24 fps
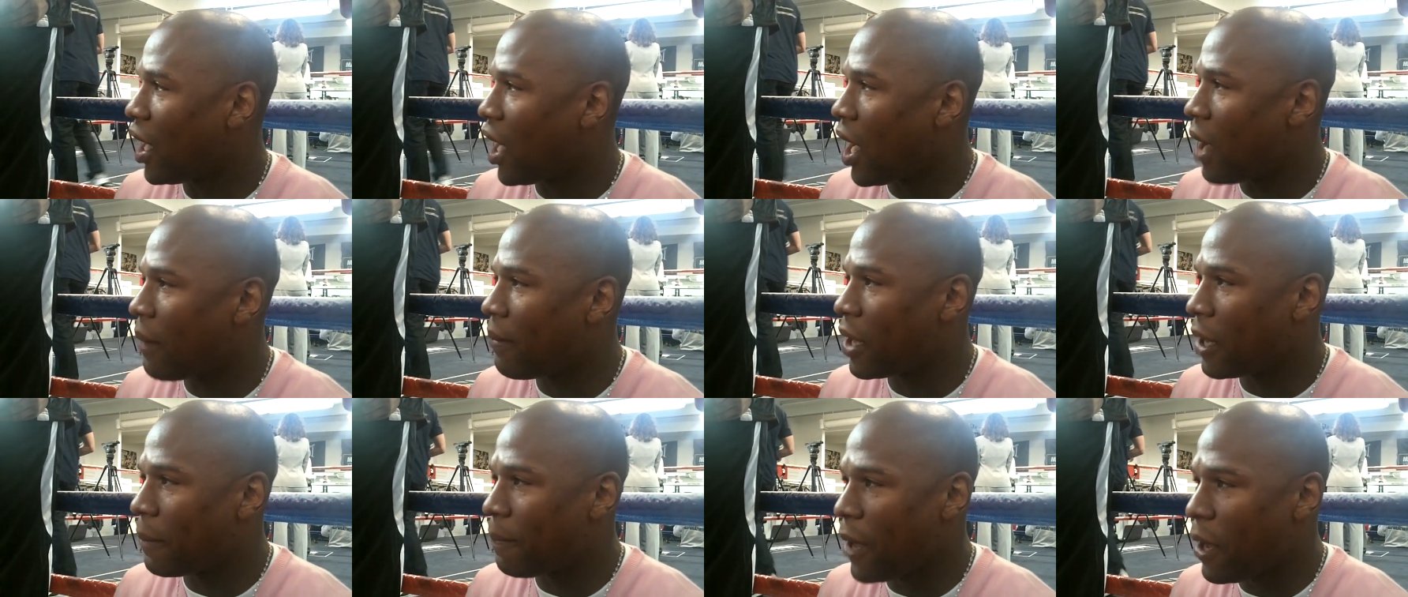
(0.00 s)

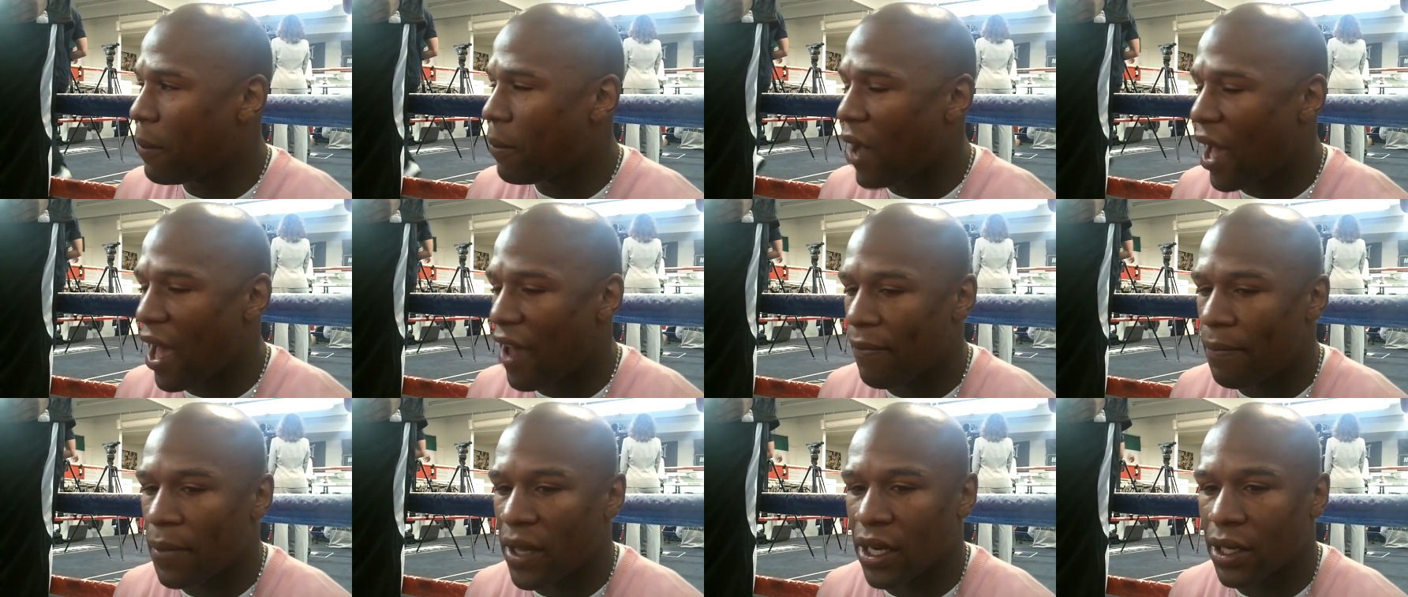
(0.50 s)
I mean, people
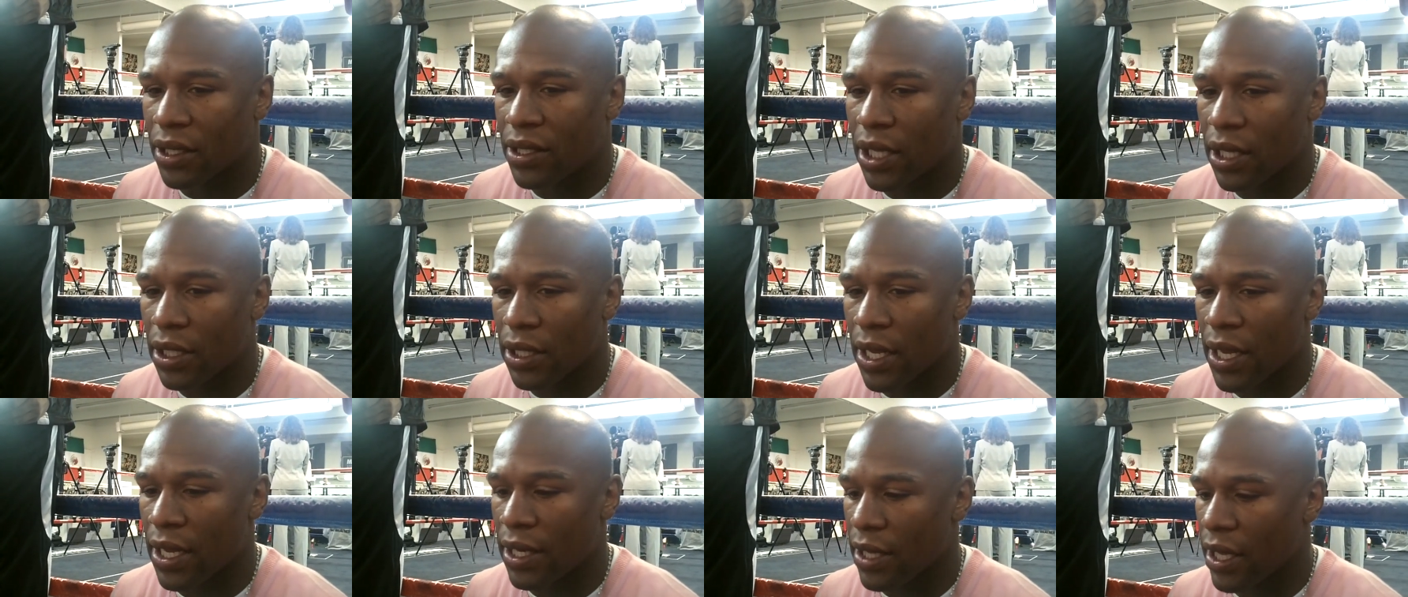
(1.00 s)
have been
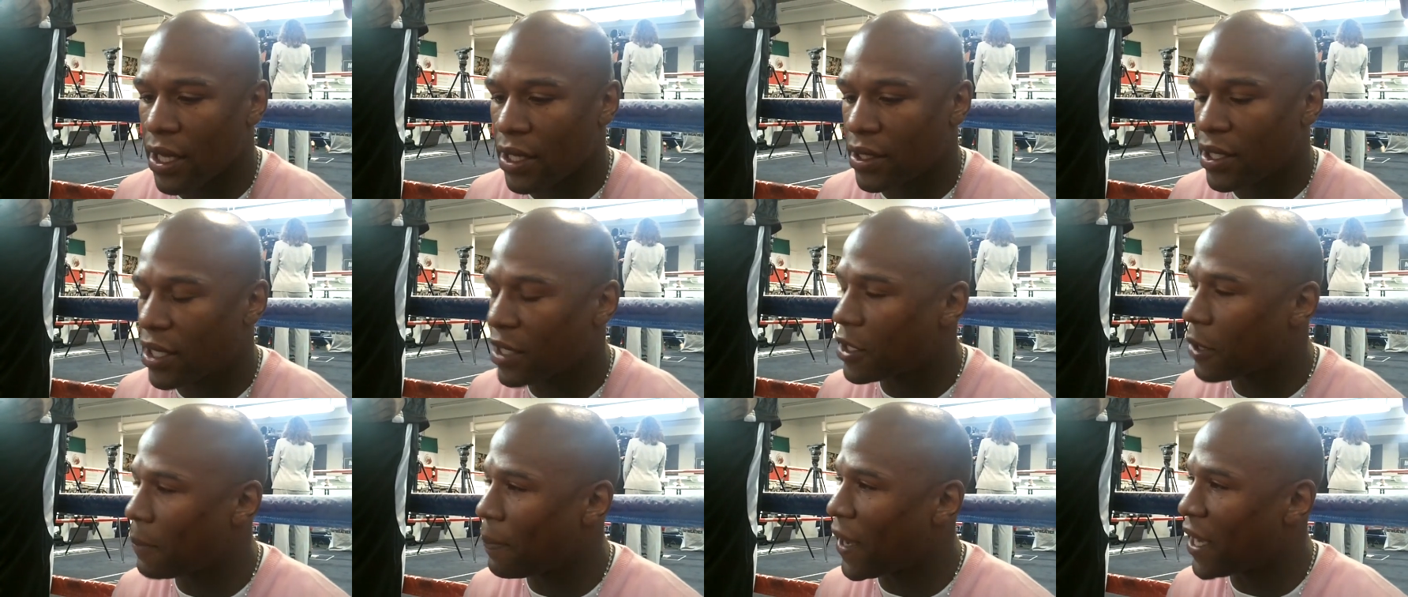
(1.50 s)

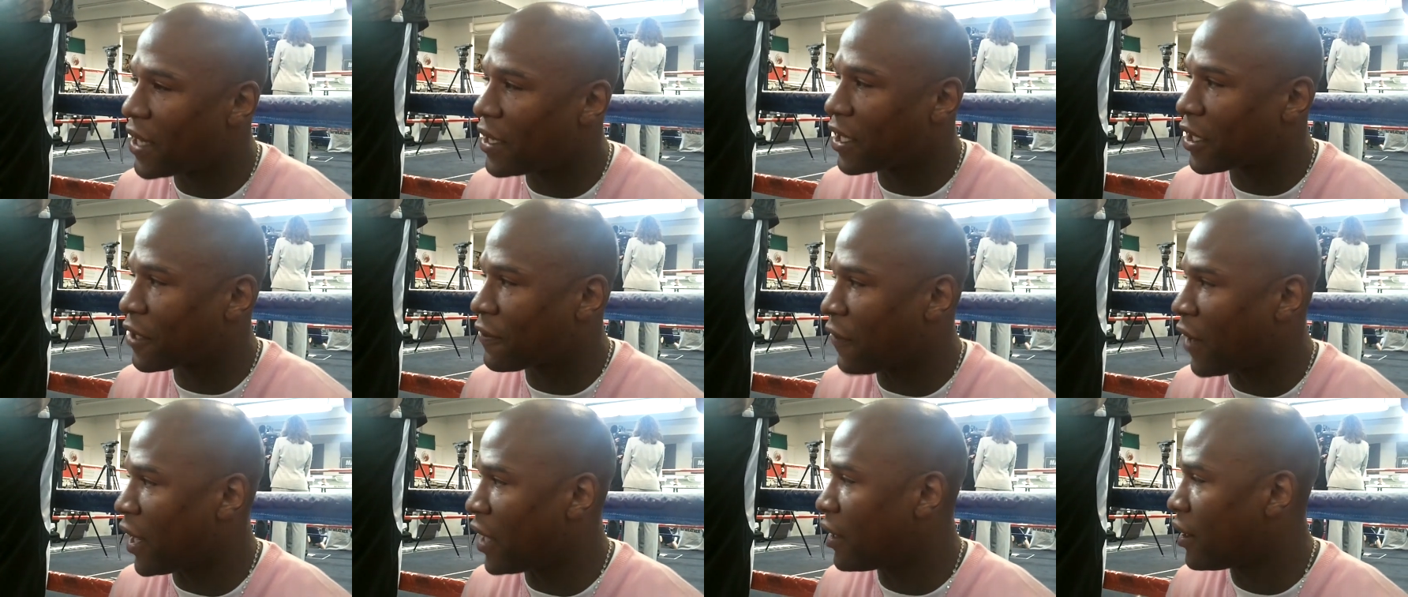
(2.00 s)
anticipating
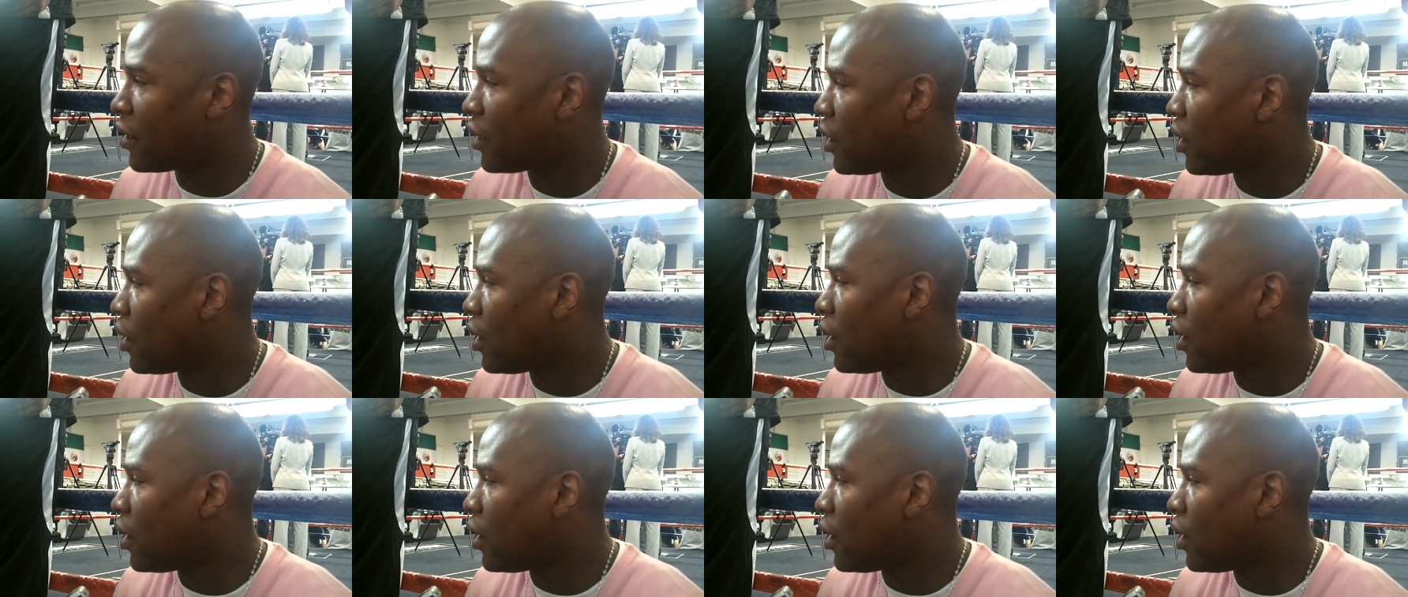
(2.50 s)
this fight